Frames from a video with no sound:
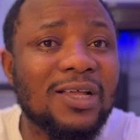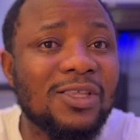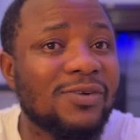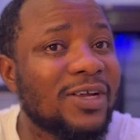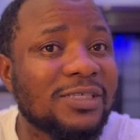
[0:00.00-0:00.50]
and
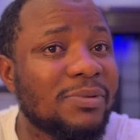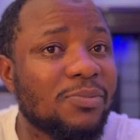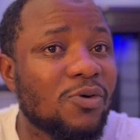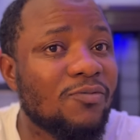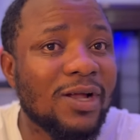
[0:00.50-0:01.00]
the rest
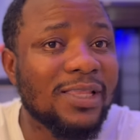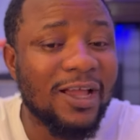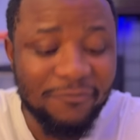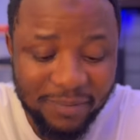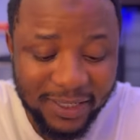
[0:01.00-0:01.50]
people over
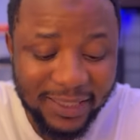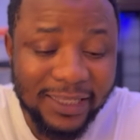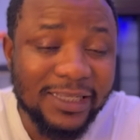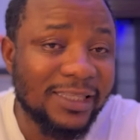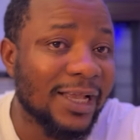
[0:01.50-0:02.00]
there have paid
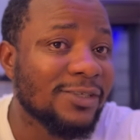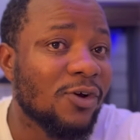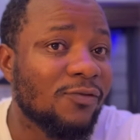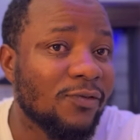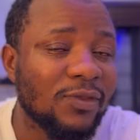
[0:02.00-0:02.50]
thirty thousand
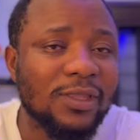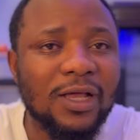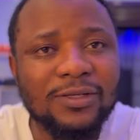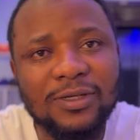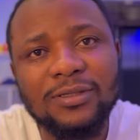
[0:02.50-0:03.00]
or fifty
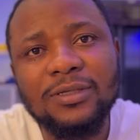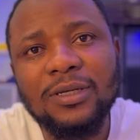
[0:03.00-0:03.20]
thousand,